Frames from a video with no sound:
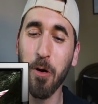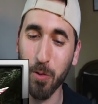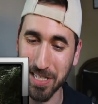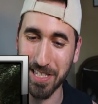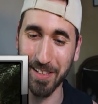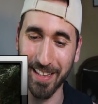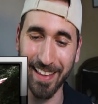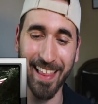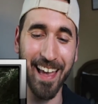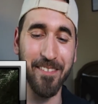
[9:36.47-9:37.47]
We're still
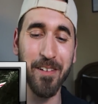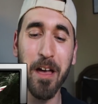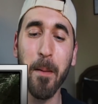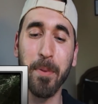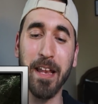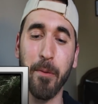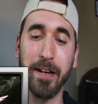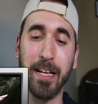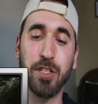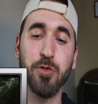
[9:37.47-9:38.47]
alive. But now we're
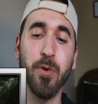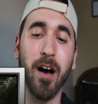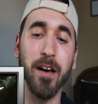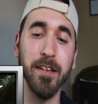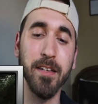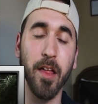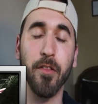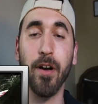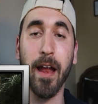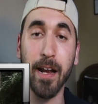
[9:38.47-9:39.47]
gonna get to
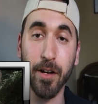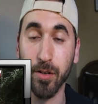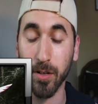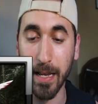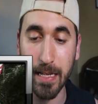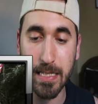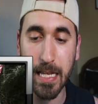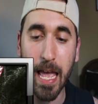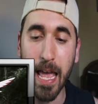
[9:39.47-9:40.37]
another Aerial Ace,